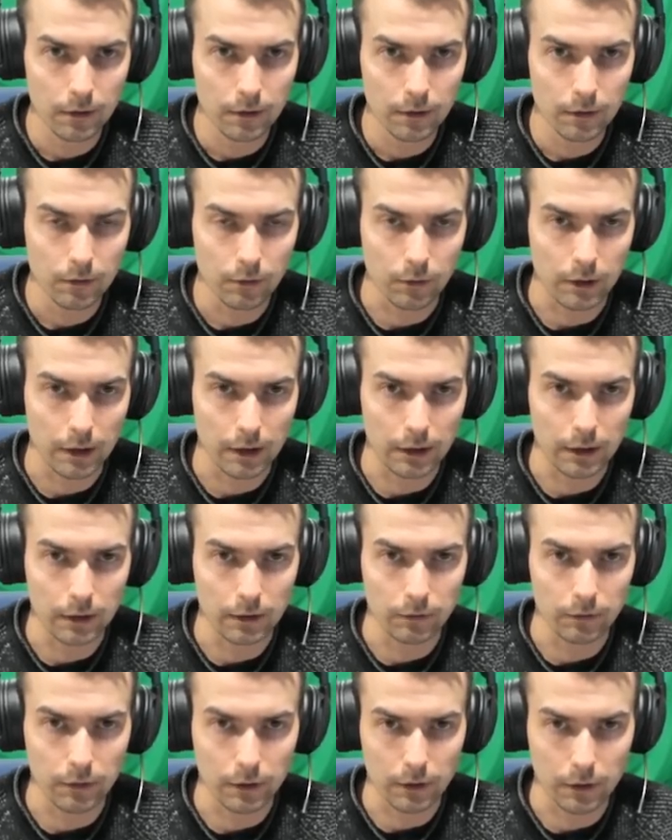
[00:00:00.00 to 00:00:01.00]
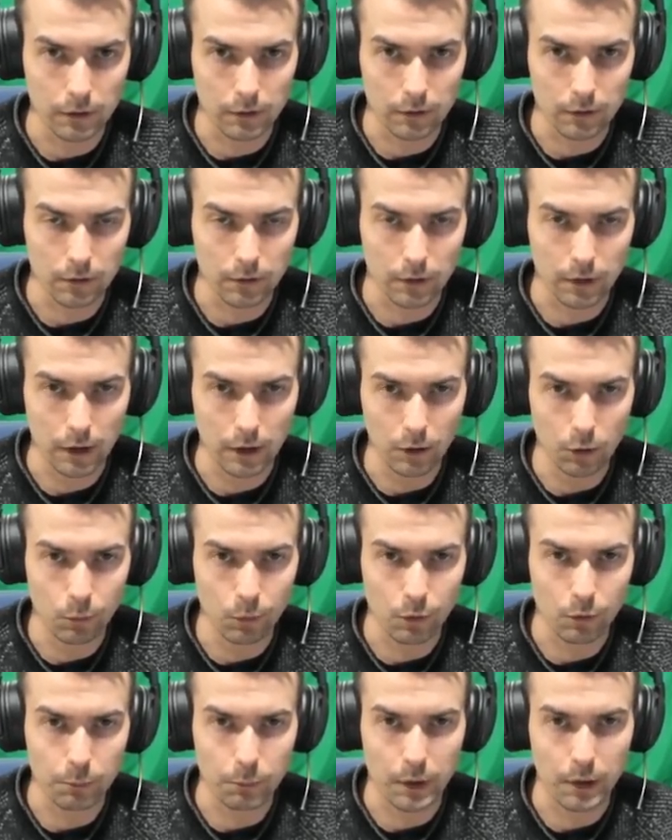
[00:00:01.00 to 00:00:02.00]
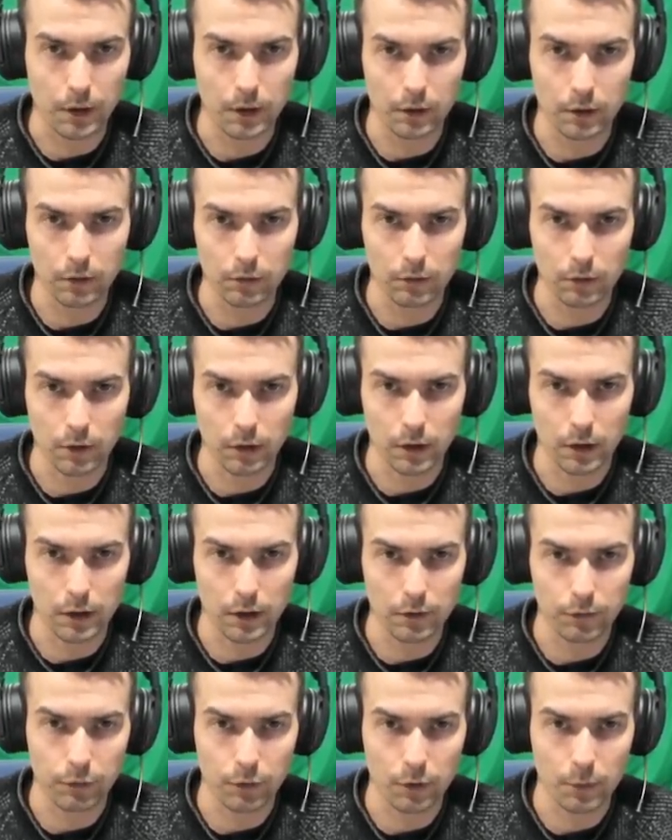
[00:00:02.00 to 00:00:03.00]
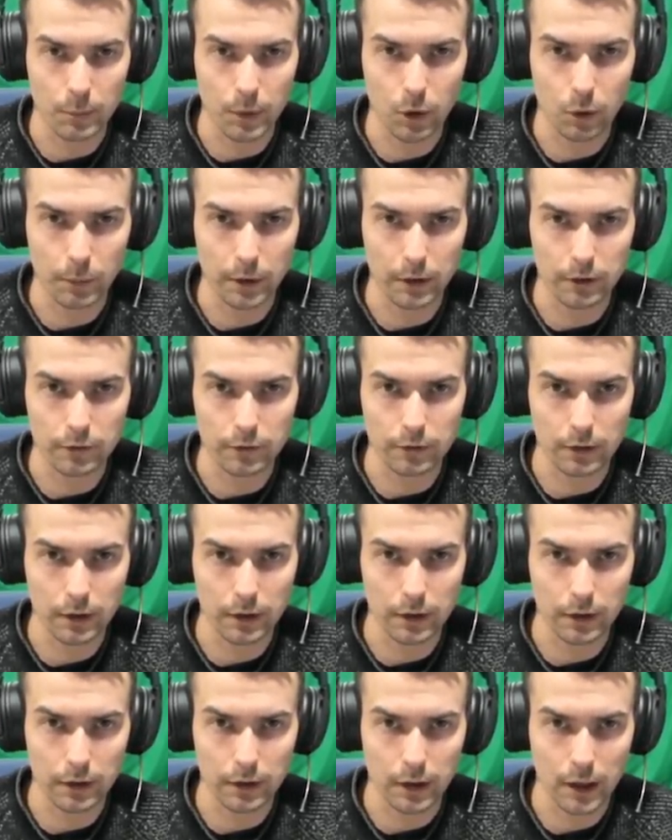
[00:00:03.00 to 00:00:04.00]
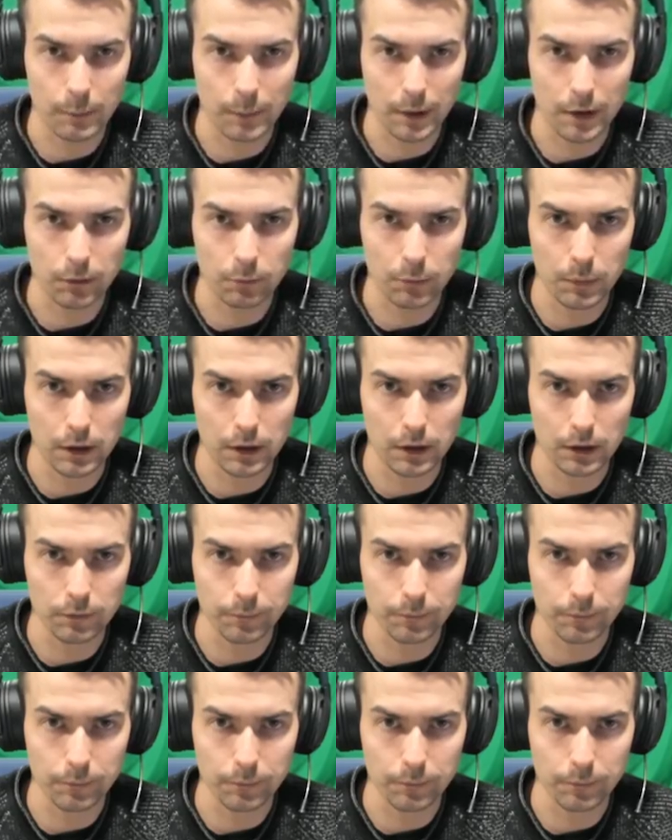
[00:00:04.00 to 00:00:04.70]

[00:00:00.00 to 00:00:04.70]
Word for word: Okay, there I lowered my guard for a moment and he came at me.